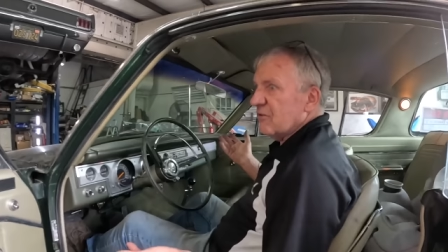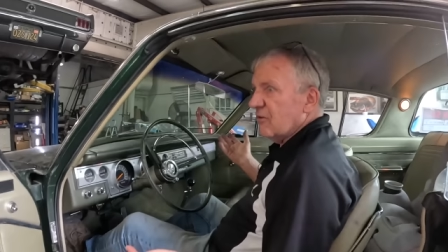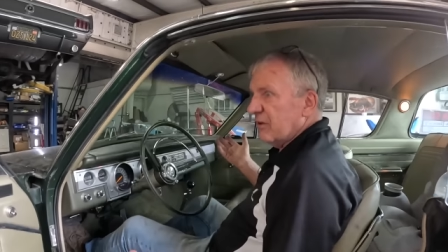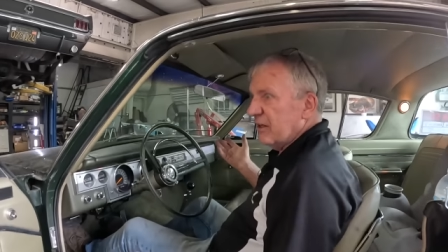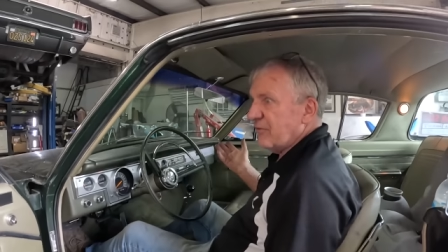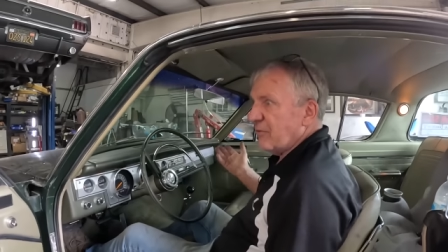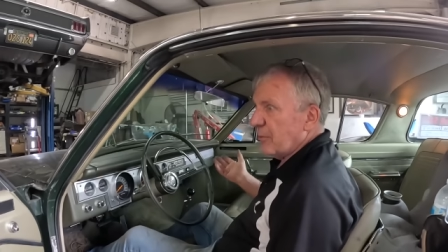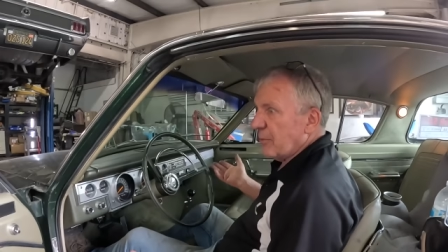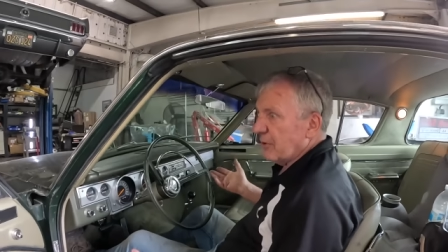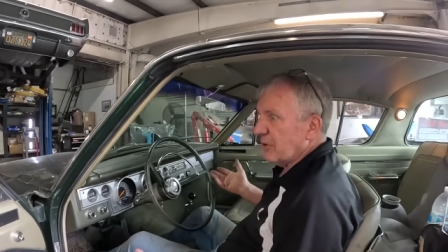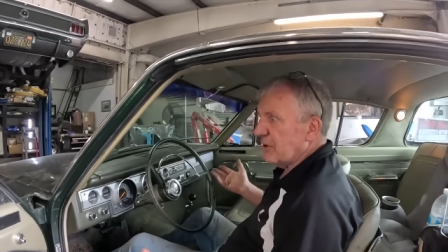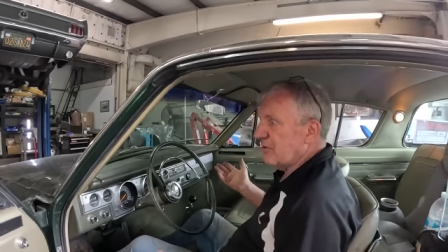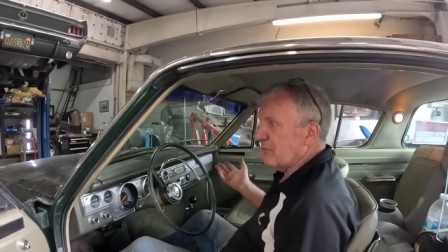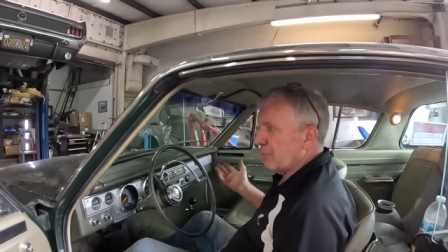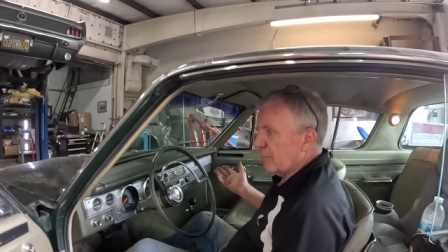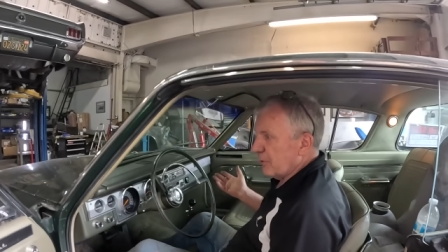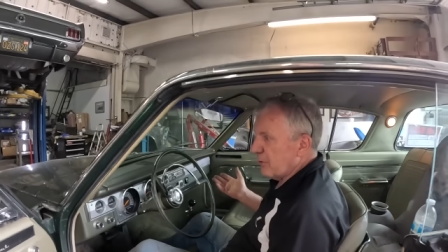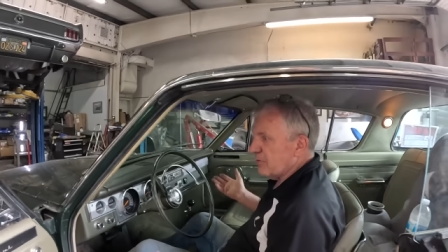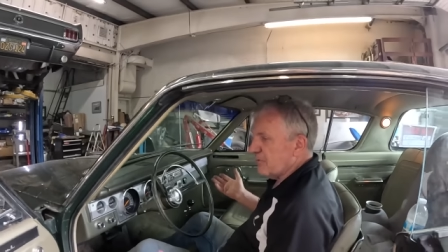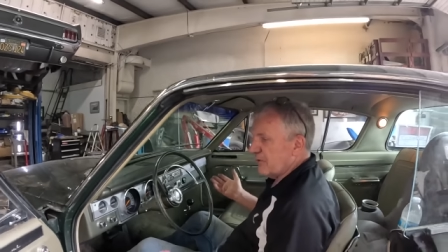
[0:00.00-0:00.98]
not everybody's
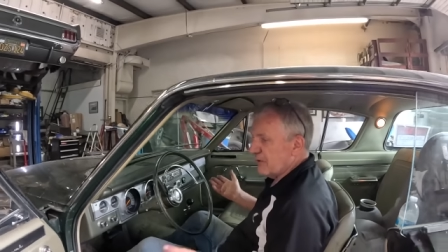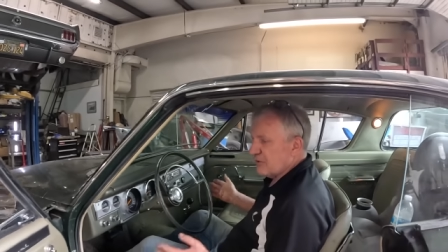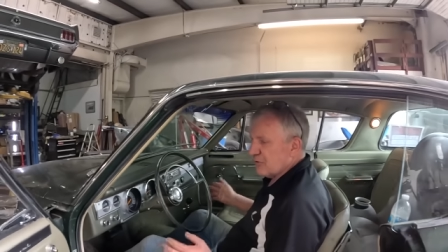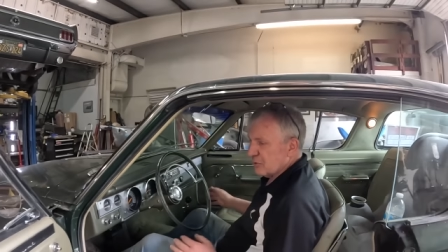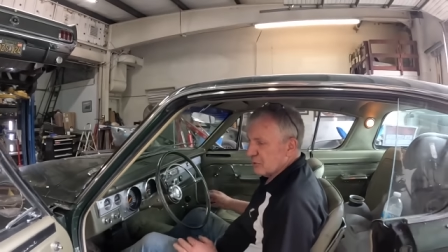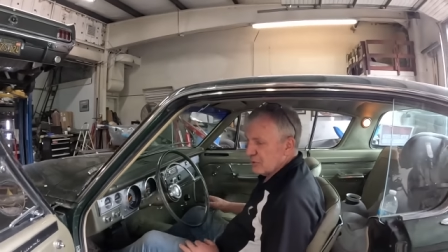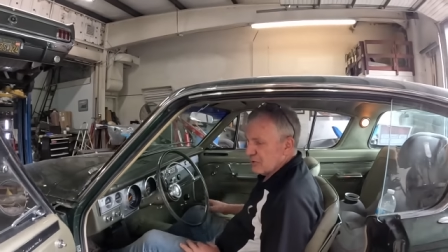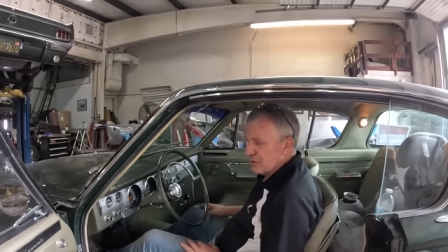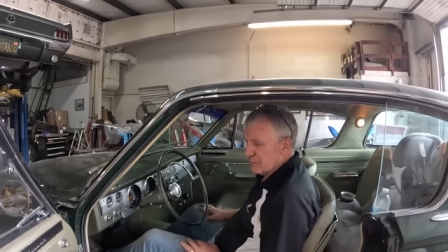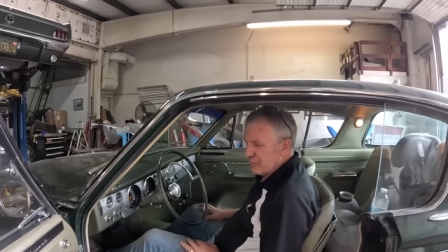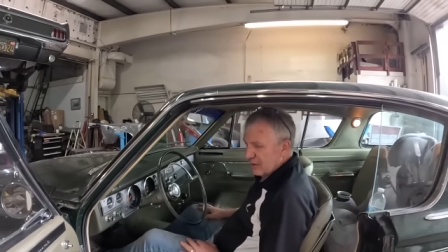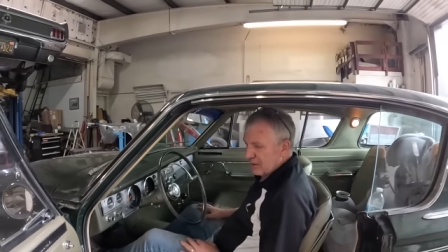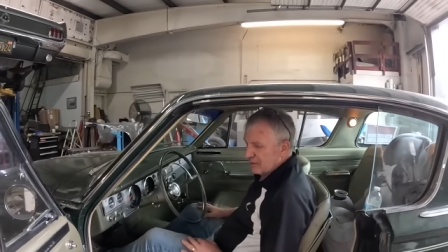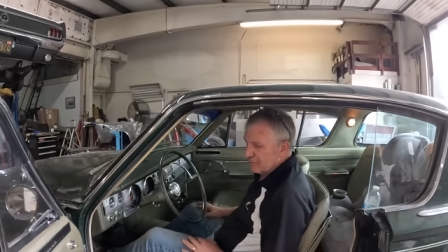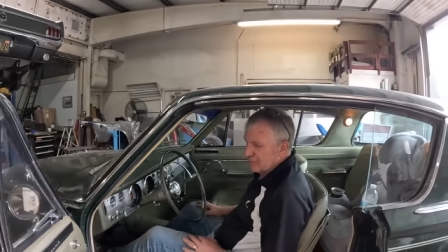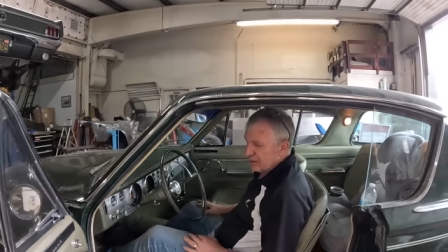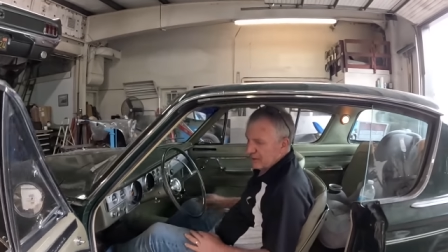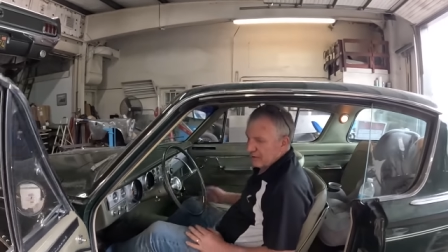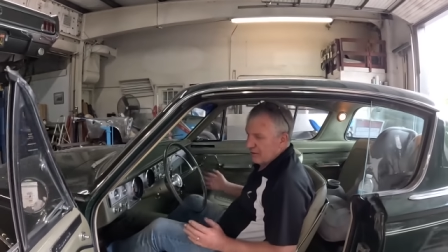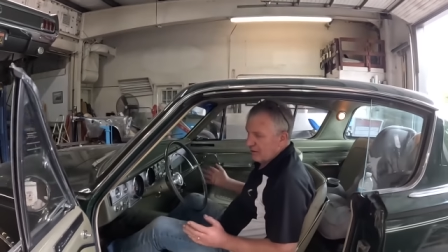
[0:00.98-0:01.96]
perfect choice, but
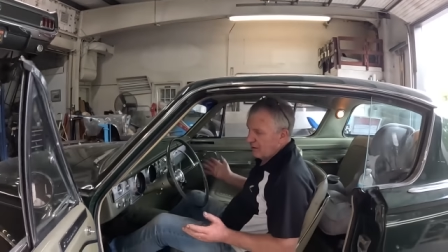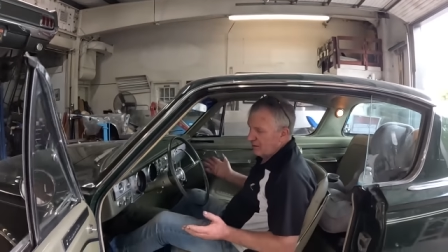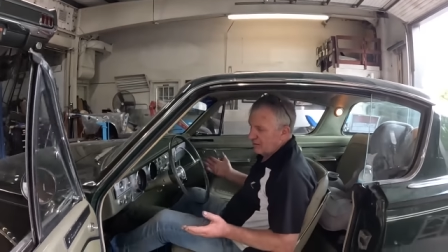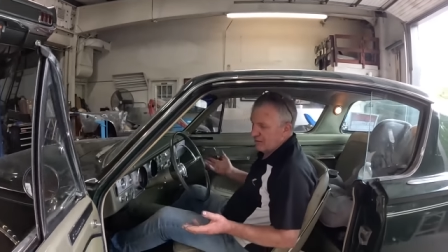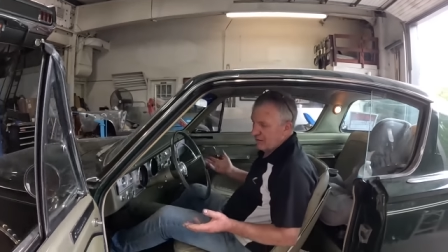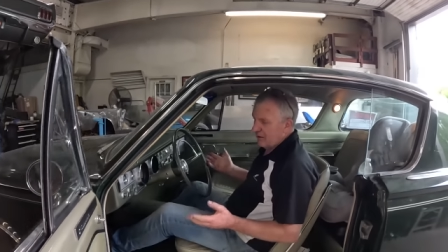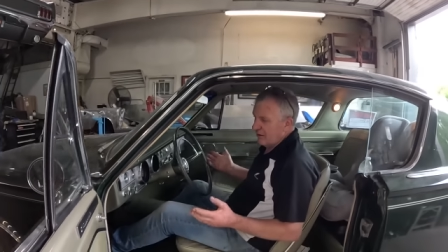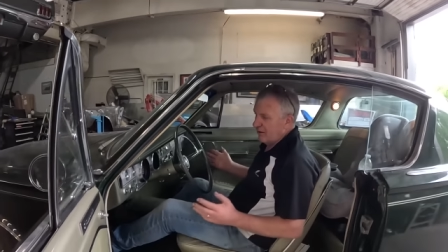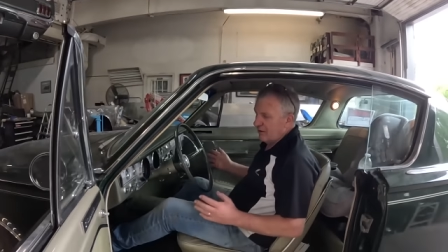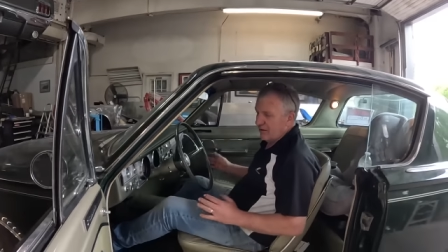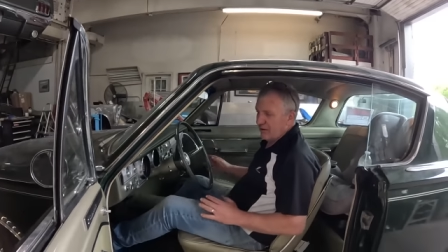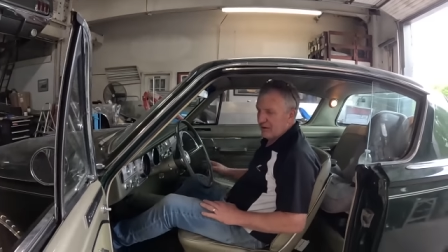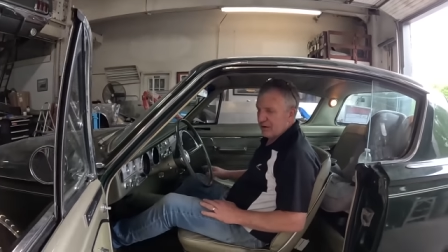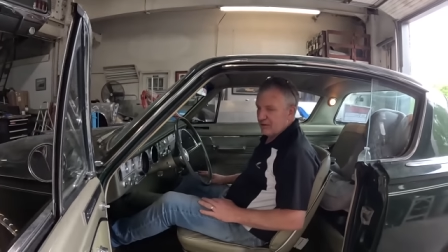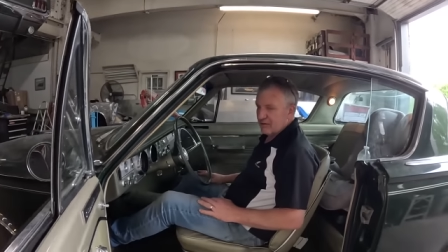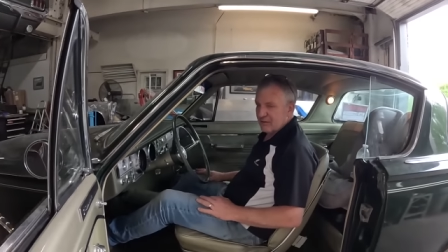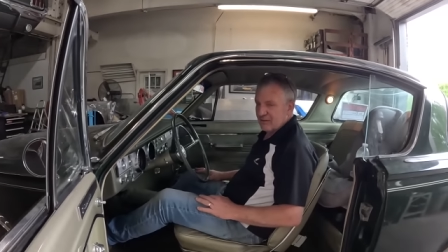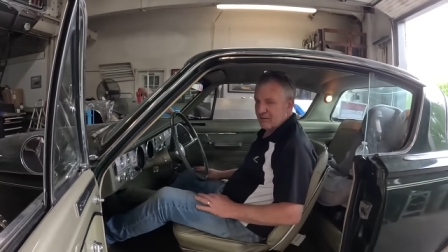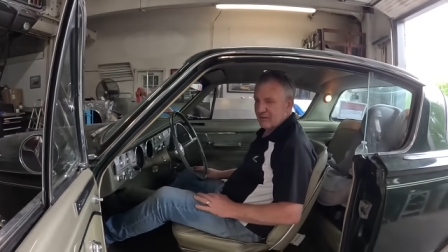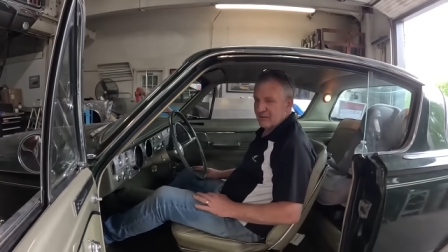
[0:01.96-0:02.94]
I mean, I, I like it.